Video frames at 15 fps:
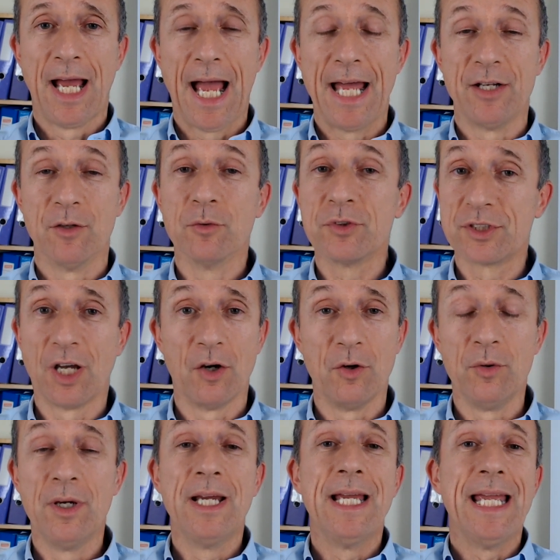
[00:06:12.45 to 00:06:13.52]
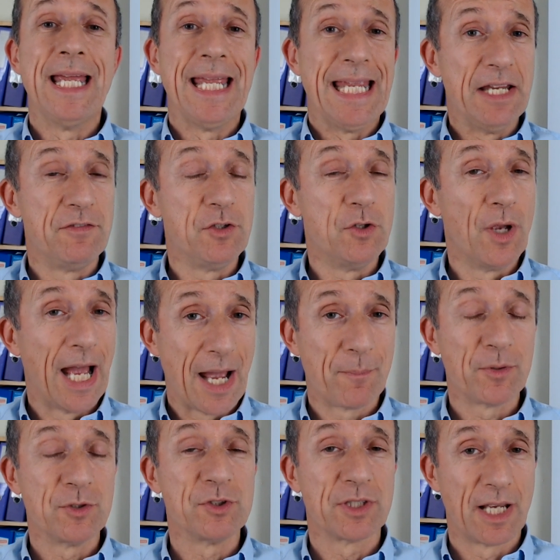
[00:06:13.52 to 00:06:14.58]
And also, if you
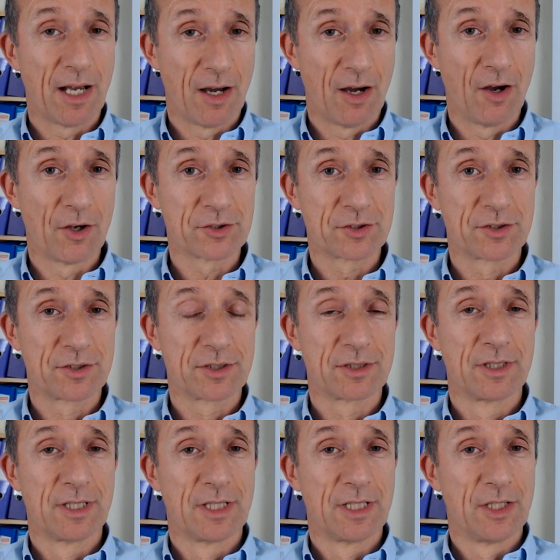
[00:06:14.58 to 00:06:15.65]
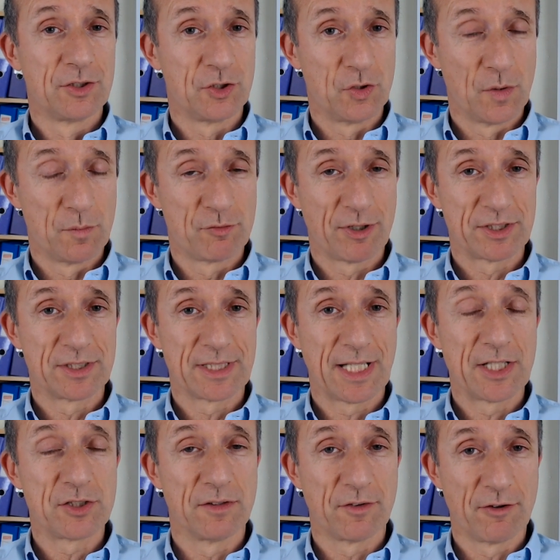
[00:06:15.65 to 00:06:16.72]
happen to get asked to do a
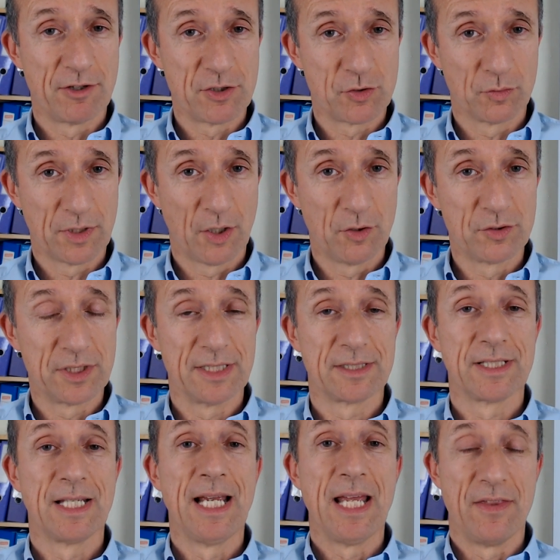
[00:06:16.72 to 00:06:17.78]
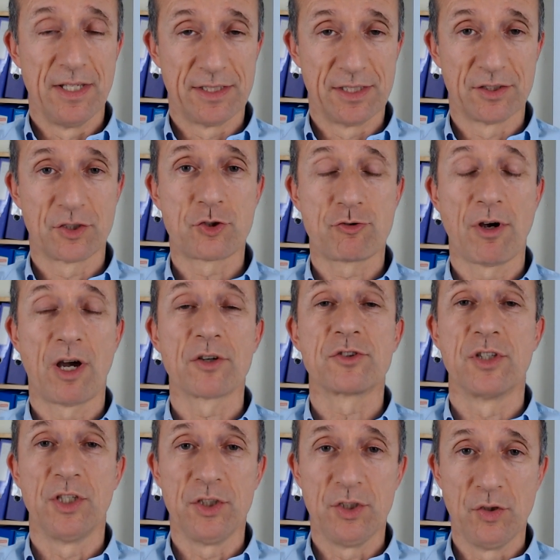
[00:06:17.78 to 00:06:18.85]
presentation at very short notice, this is a
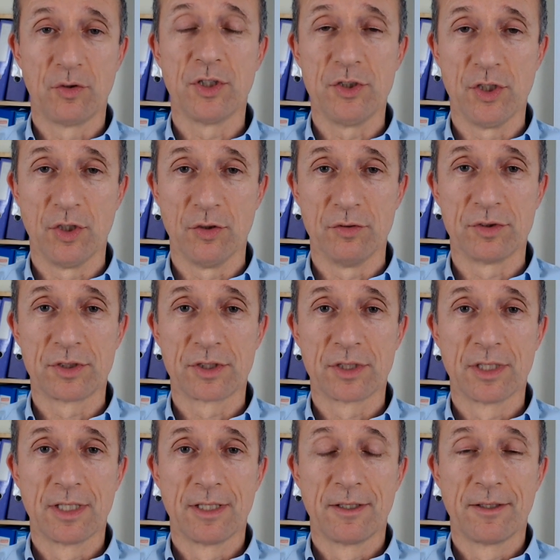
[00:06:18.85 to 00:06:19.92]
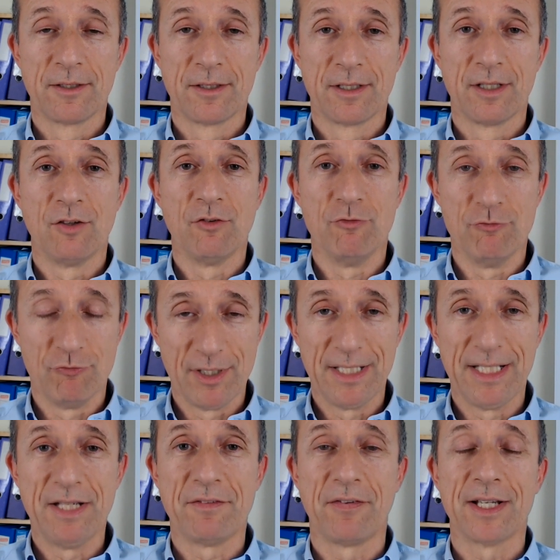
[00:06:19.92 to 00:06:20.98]
structure that you can use
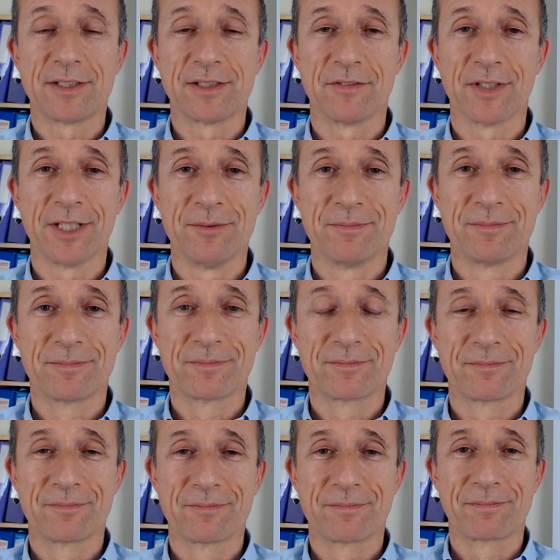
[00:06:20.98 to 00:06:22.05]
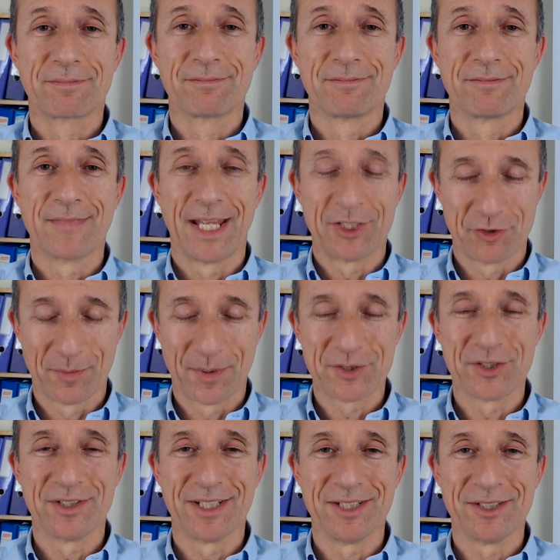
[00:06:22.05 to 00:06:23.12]
really effectively. Thanks very
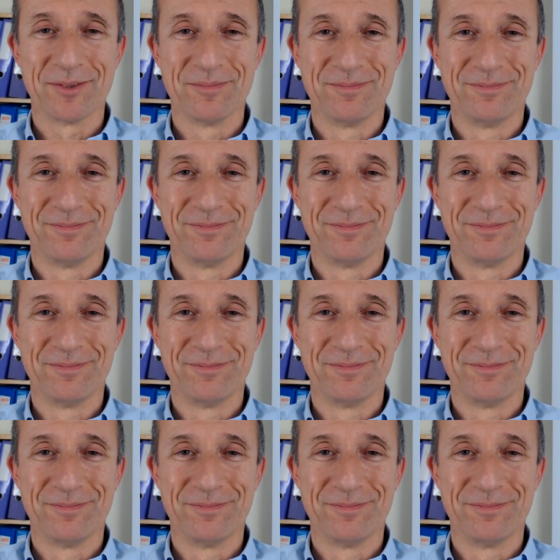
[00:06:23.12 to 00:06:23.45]
much indeed.